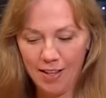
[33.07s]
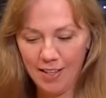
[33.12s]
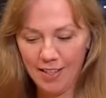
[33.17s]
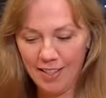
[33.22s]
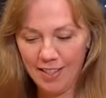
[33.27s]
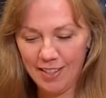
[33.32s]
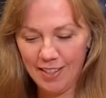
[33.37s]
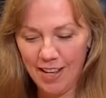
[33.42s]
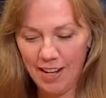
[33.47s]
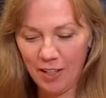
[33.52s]

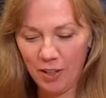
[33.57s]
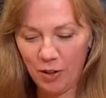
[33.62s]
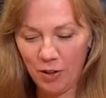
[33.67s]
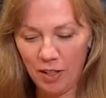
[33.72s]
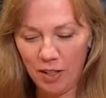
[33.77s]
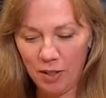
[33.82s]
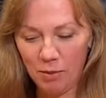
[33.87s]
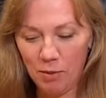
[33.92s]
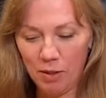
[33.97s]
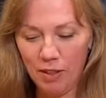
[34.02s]
Isn't that
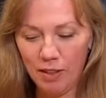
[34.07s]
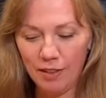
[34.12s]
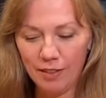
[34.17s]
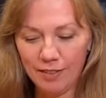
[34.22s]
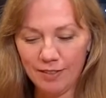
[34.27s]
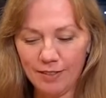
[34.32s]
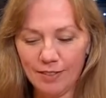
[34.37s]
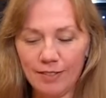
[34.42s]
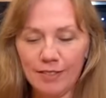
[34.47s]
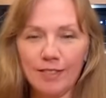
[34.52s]
incredible?
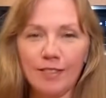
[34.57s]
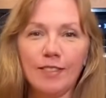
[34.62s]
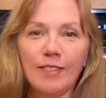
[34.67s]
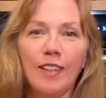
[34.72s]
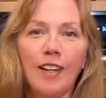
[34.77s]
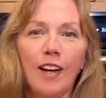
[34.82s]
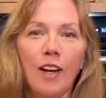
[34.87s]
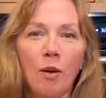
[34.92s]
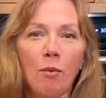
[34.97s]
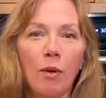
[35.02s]

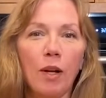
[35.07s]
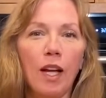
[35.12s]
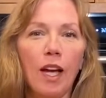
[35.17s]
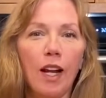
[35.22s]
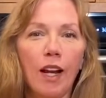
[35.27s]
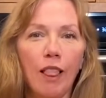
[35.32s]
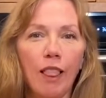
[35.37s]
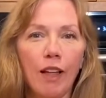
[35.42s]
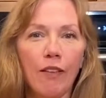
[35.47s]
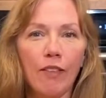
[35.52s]
Oh my God, I
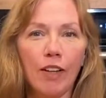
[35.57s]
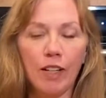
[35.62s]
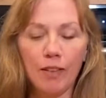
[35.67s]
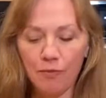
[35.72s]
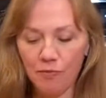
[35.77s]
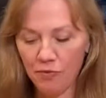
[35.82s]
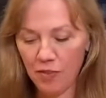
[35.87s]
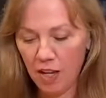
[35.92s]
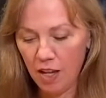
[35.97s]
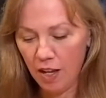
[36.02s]
love it.
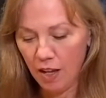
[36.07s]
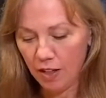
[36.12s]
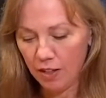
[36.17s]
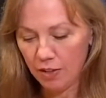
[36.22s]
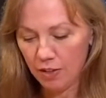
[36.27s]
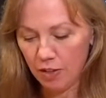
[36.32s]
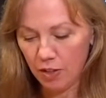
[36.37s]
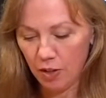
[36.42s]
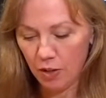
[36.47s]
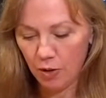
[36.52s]

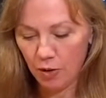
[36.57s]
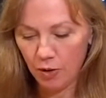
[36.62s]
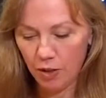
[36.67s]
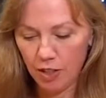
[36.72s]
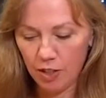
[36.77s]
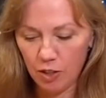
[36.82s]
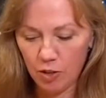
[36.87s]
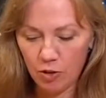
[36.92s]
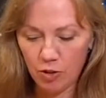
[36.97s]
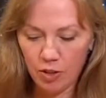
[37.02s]
So then
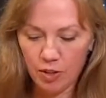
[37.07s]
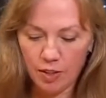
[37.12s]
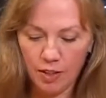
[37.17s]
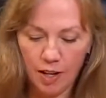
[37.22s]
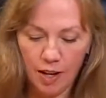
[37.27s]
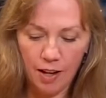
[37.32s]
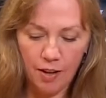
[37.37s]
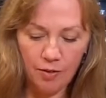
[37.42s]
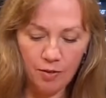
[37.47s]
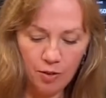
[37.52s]
you just
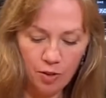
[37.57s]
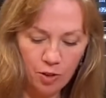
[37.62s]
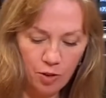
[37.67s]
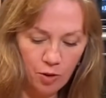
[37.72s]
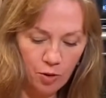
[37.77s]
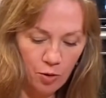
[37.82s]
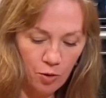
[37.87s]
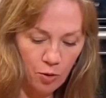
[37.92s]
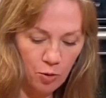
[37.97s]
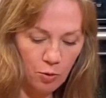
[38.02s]
have
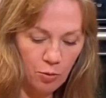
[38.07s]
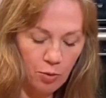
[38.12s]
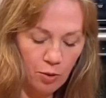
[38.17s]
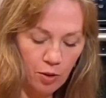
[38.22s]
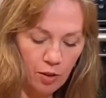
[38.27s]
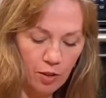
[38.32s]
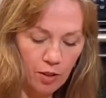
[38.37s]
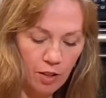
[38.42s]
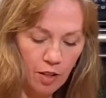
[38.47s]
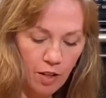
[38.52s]
to pull
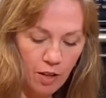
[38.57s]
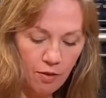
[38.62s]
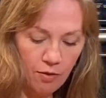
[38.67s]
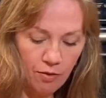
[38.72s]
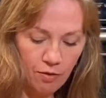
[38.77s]
it off,